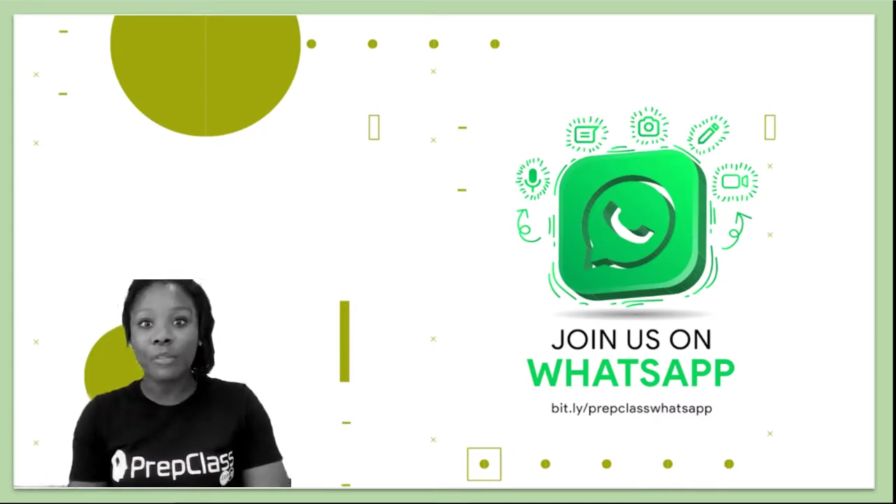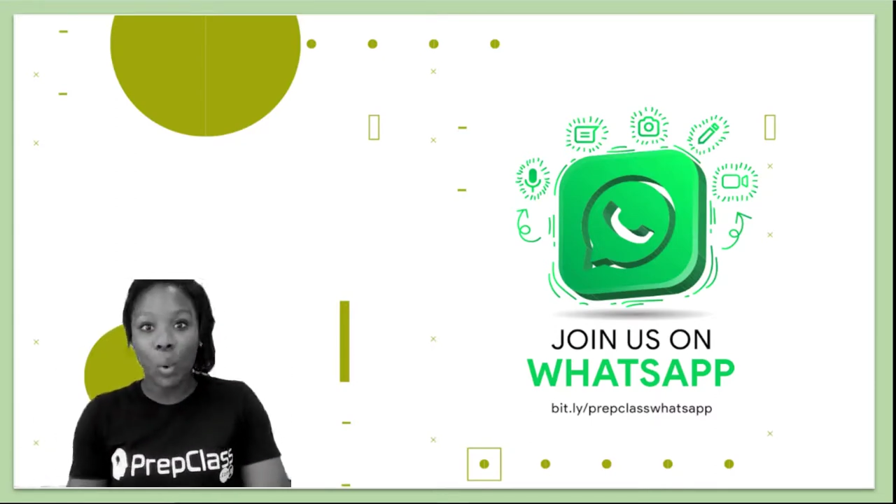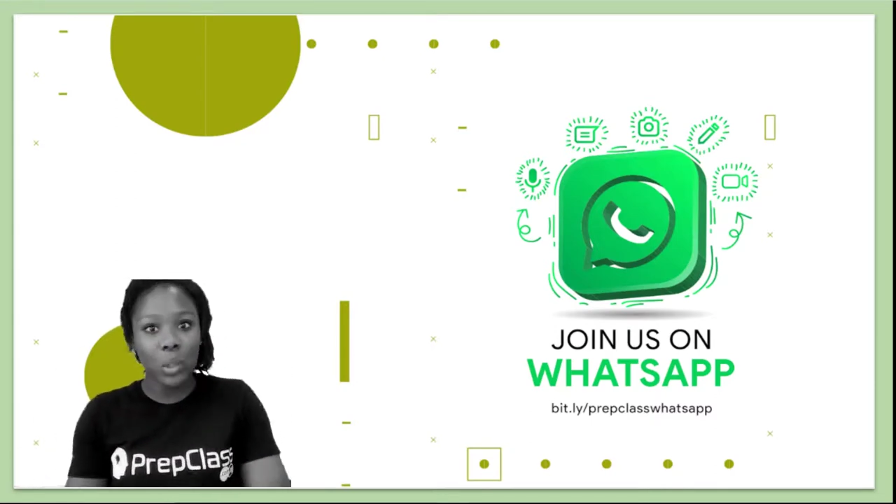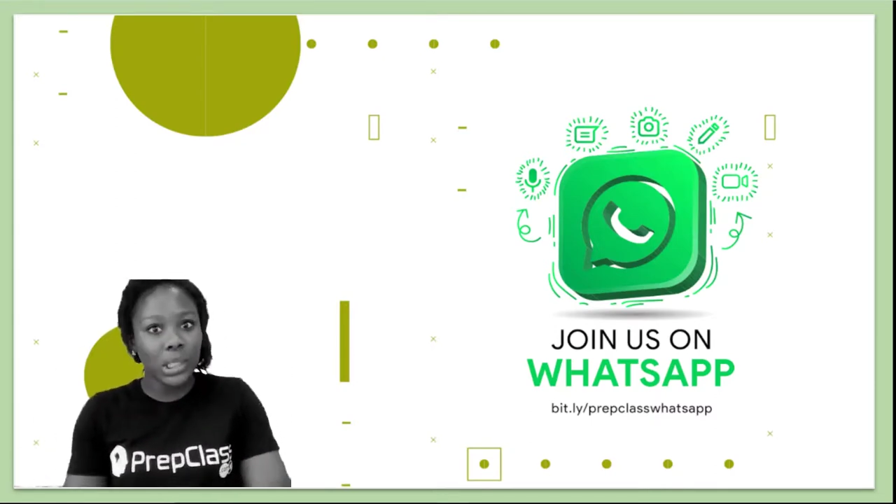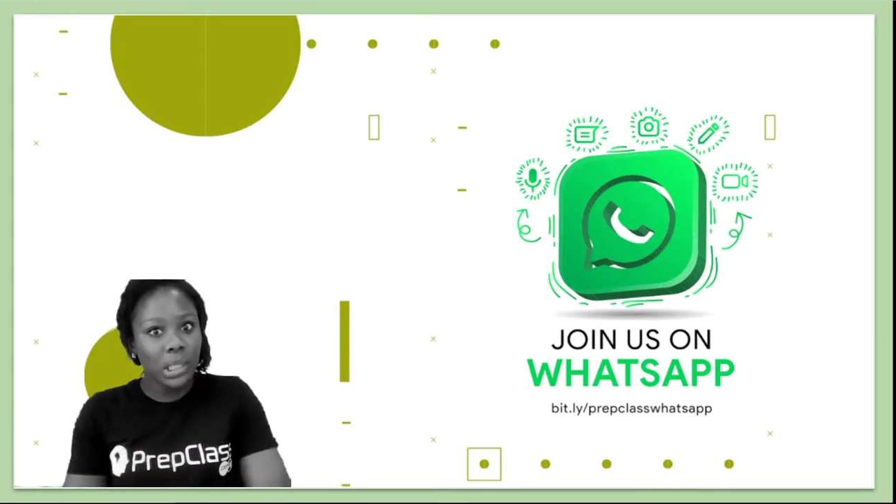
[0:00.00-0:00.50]
of
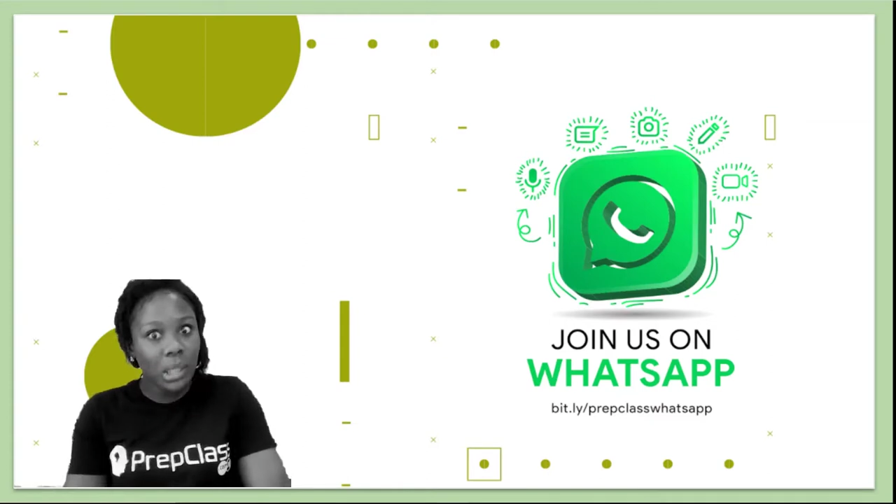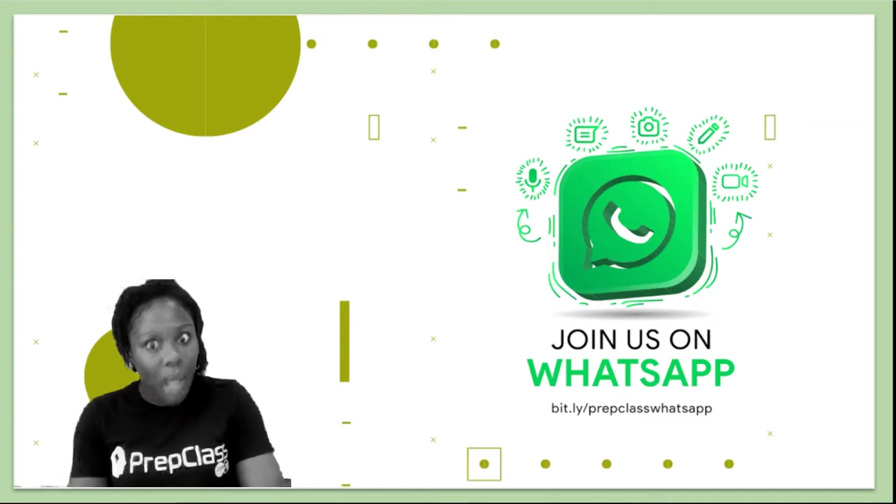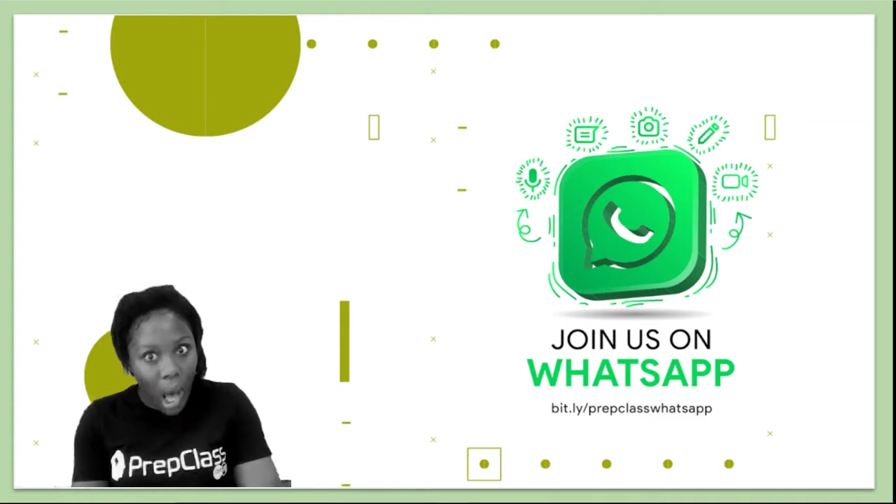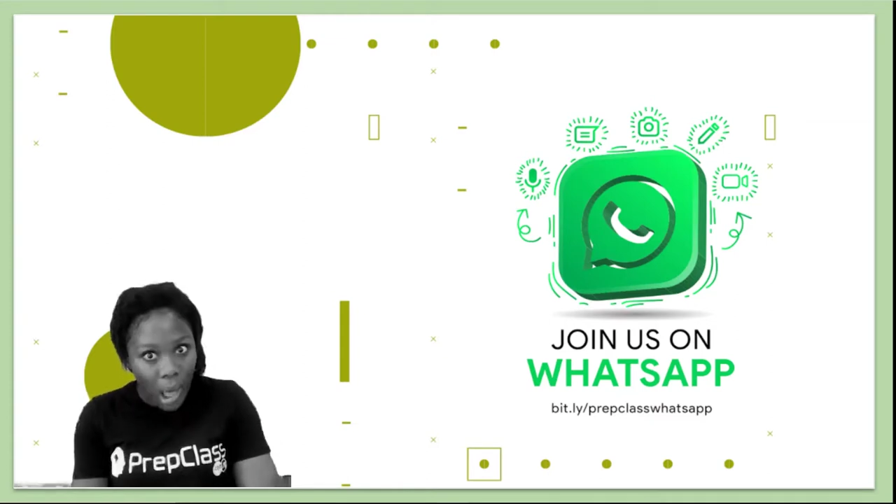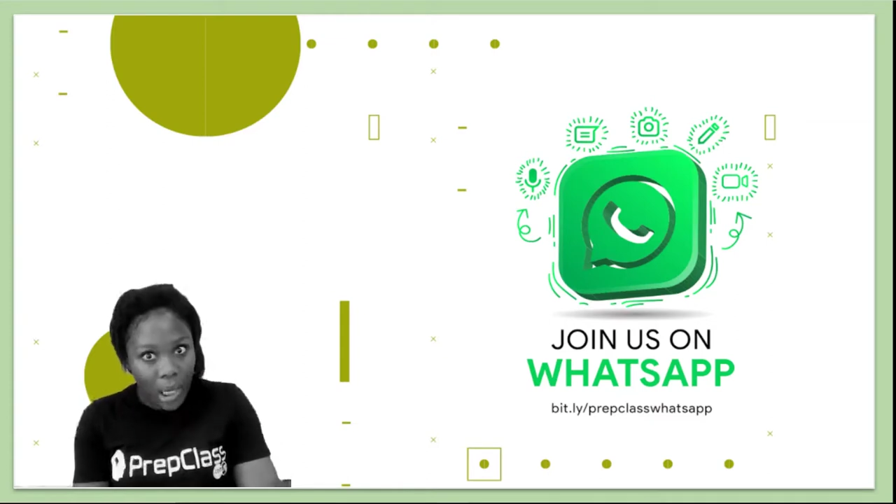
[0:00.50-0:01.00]
course, they
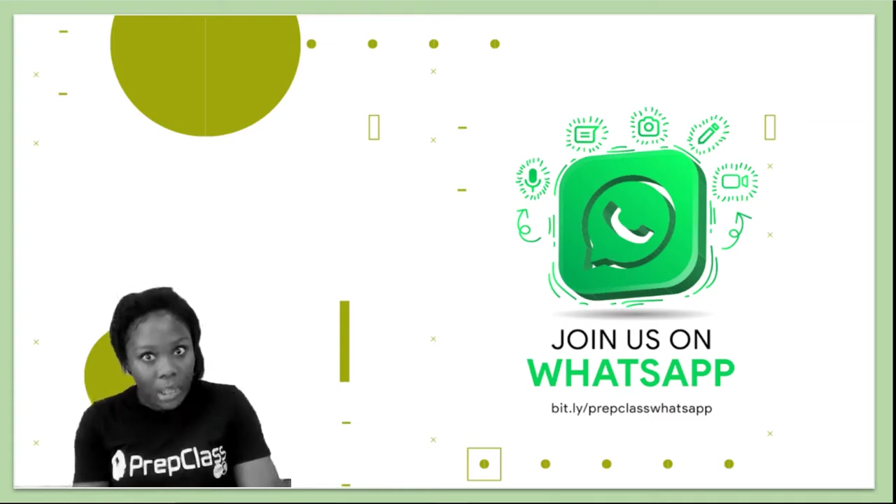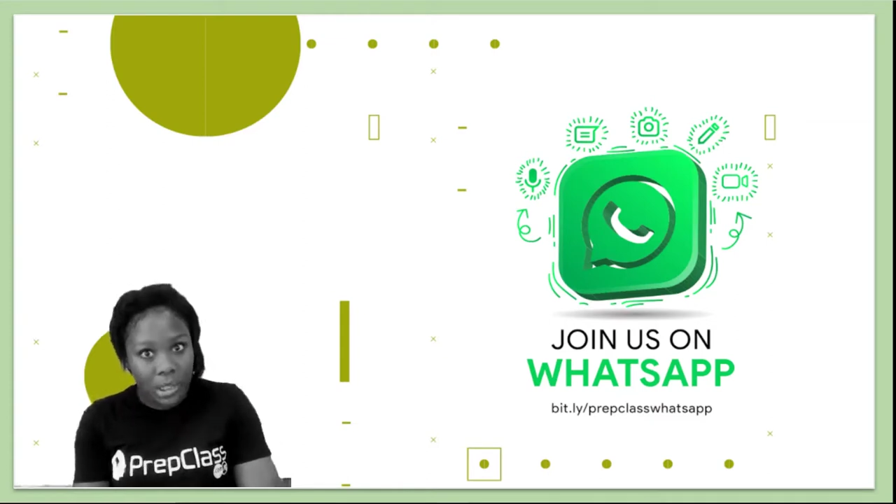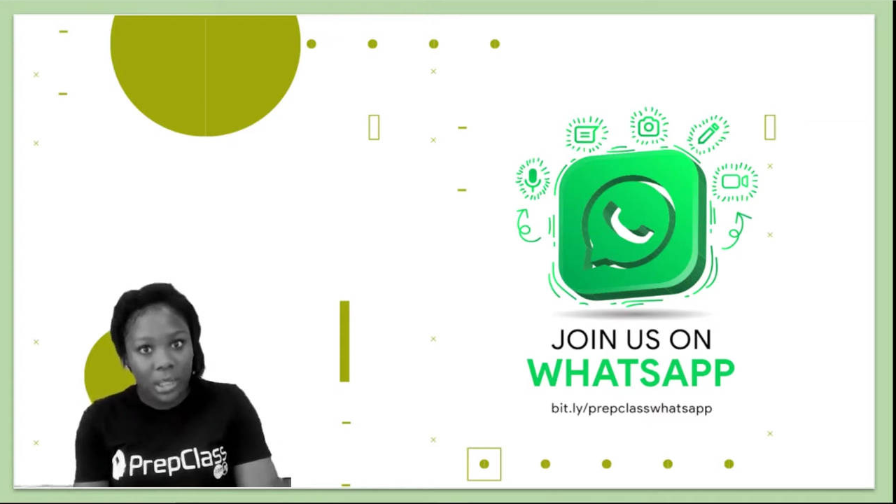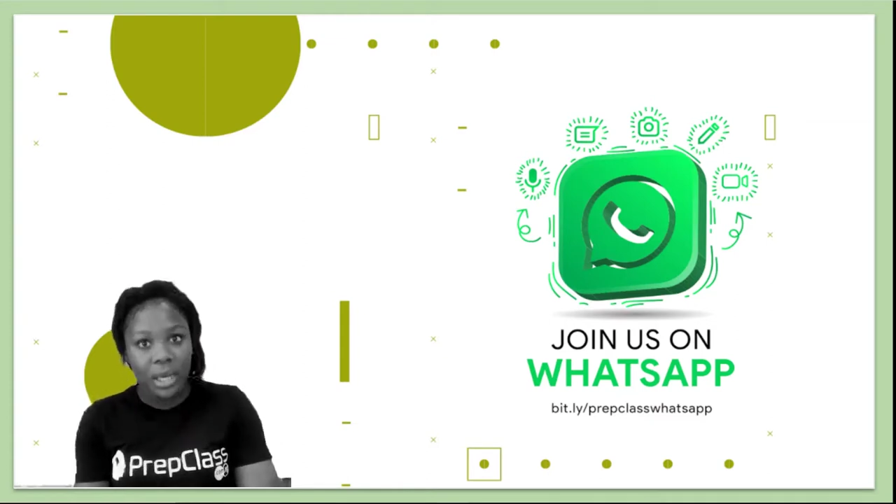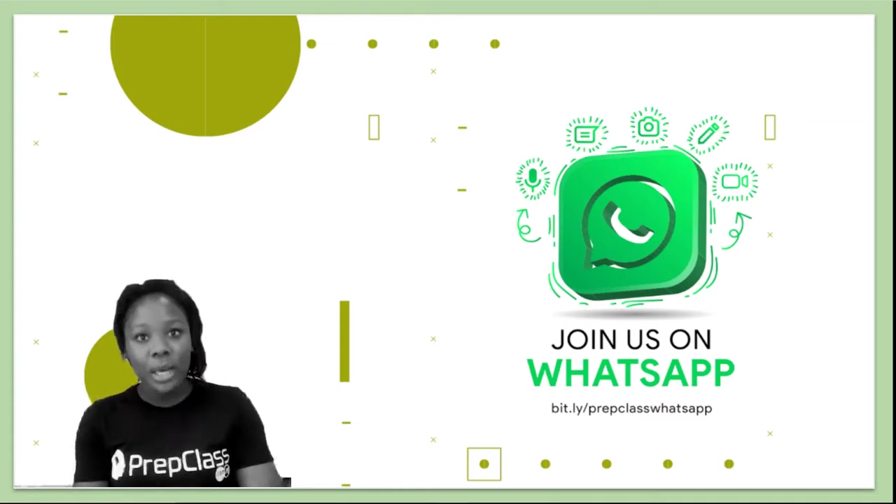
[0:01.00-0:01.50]

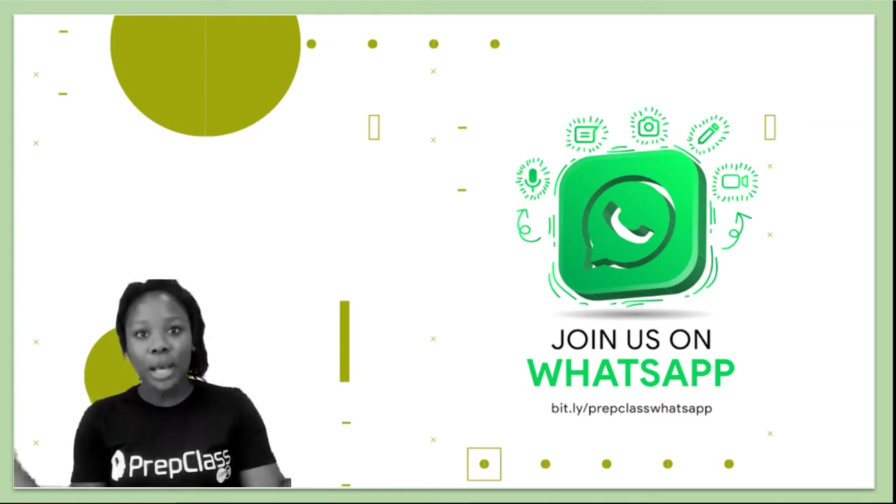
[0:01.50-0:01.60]
lied.